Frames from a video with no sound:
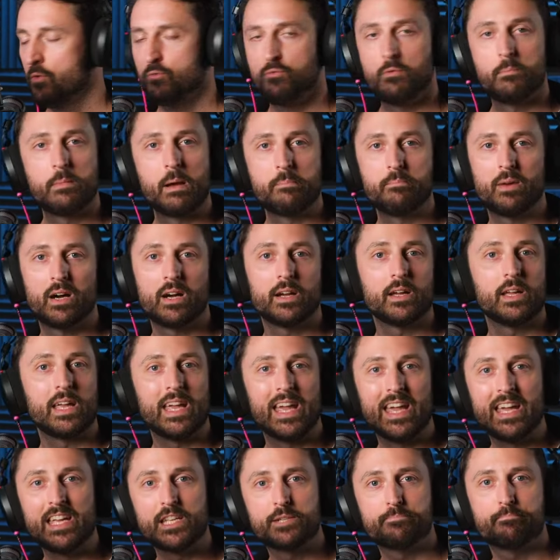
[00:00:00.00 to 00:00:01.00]
Remember,
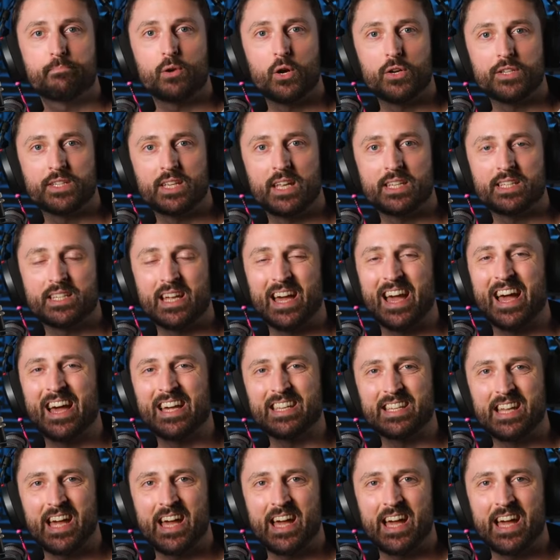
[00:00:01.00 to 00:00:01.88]
each processor has